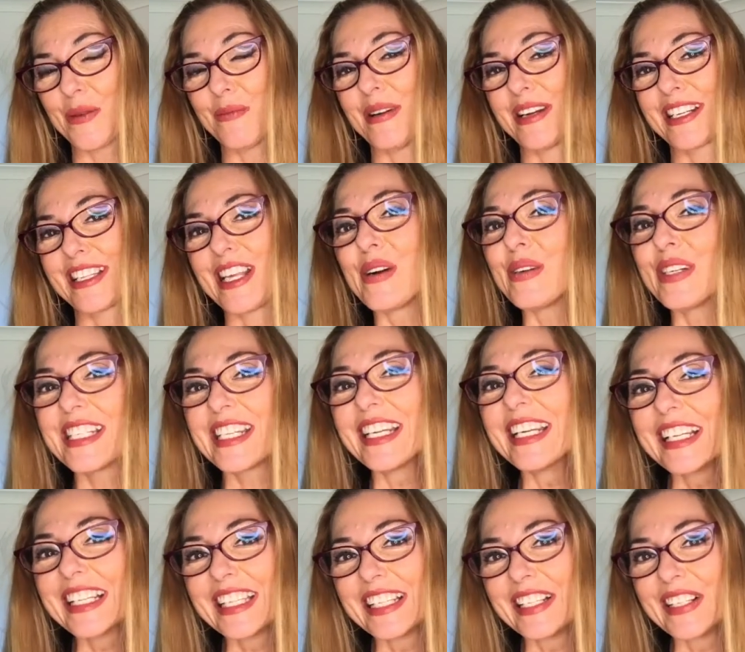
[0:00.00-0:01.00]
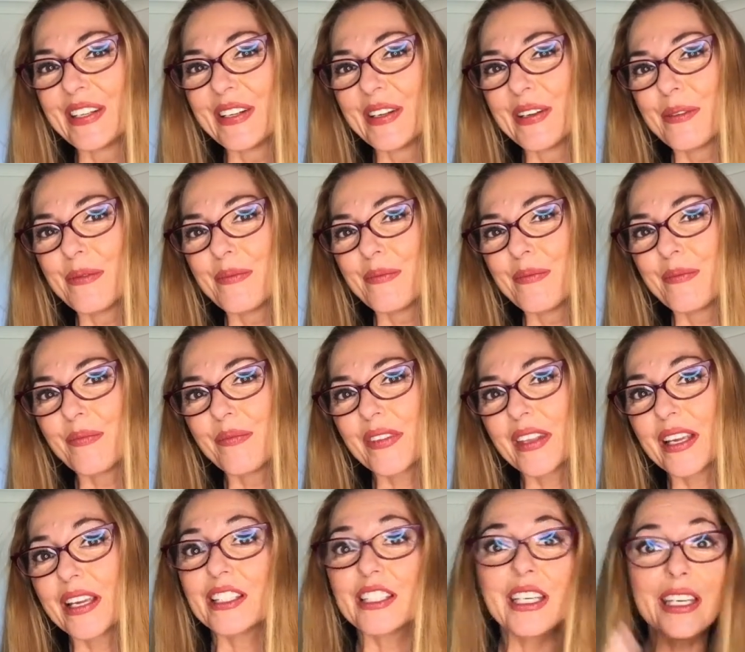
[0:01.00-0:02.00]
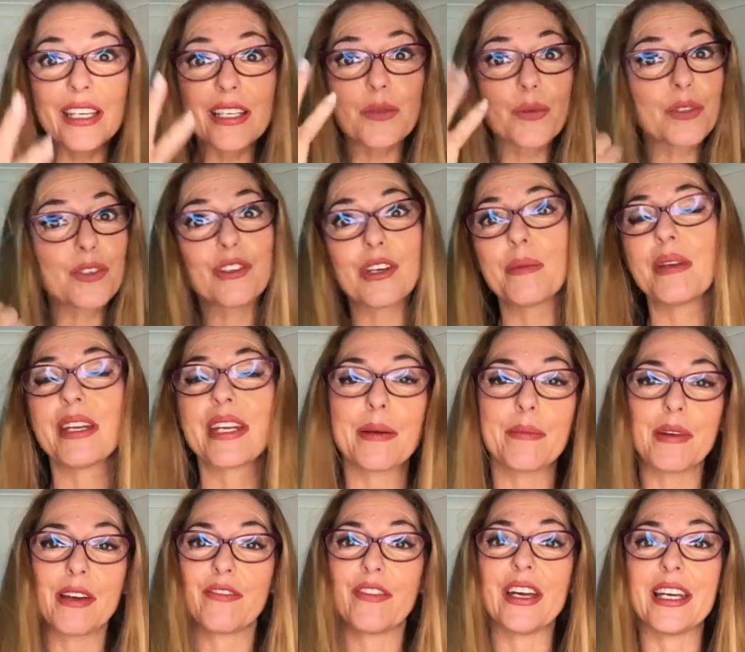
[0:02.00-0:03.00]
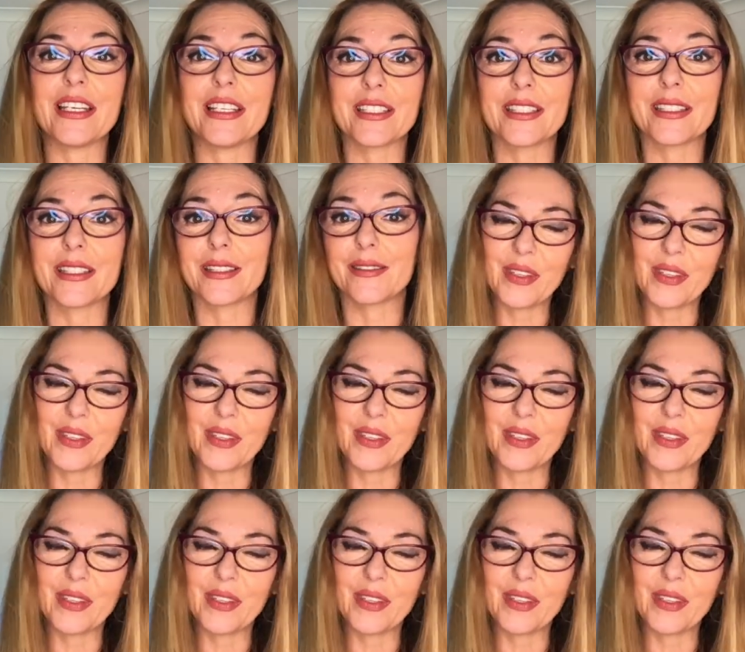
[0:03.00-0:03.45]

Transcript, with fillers: much they were tingling. Tears were streaming down my face.